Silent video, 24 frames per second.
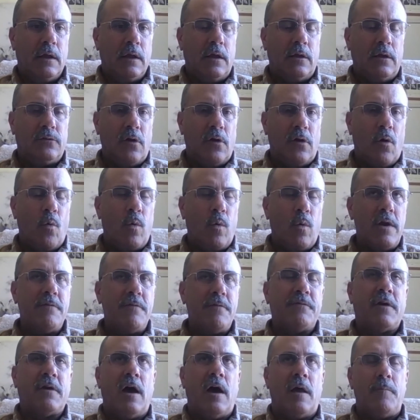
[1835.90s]
And so
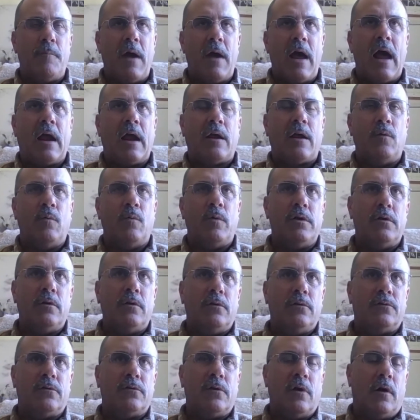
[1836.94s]
we've cut back and we
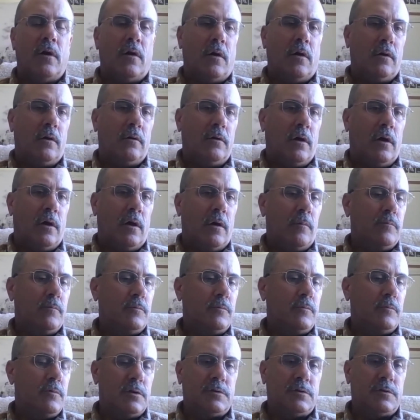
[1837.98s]
use
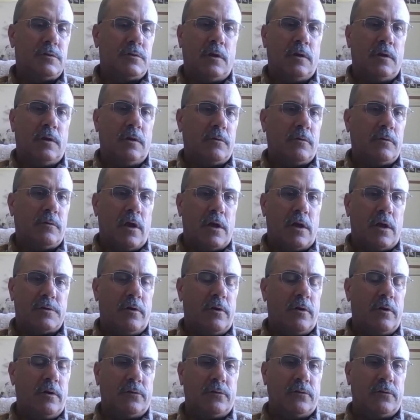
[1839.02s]
just a
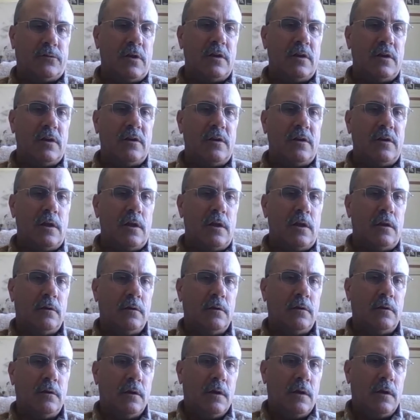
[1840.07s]
Clostridial C&D
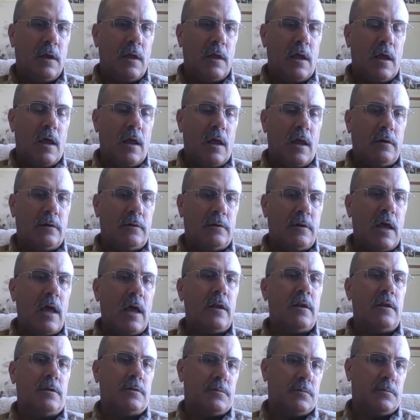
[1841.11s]
and
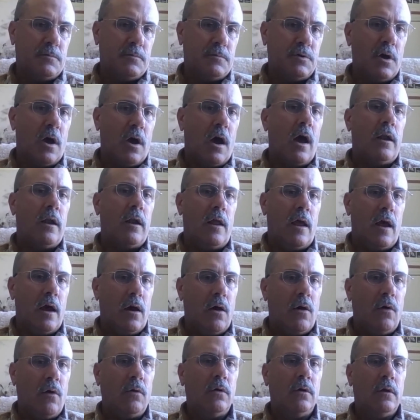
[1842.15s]
tetanus shot
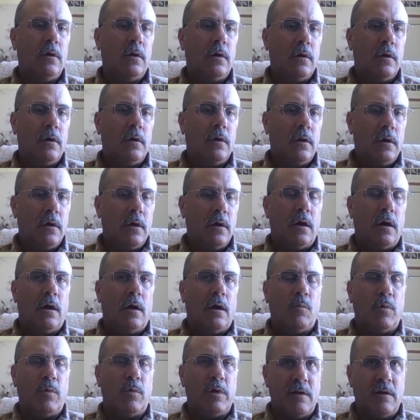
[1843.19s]
now.
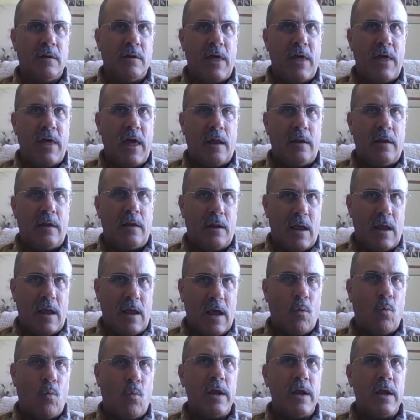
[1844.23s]
We give that
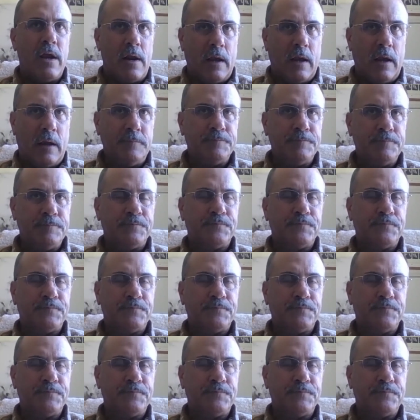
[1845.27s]
at weaning.